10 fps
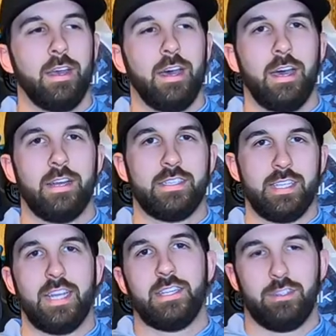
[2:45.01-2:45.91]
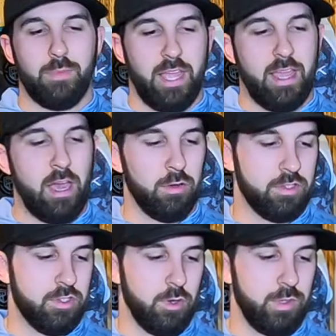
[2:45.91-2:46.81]
uh, to get it to my
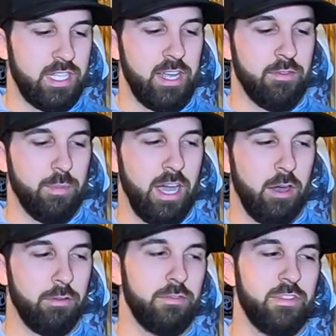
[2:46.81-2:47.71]
house, so we saved about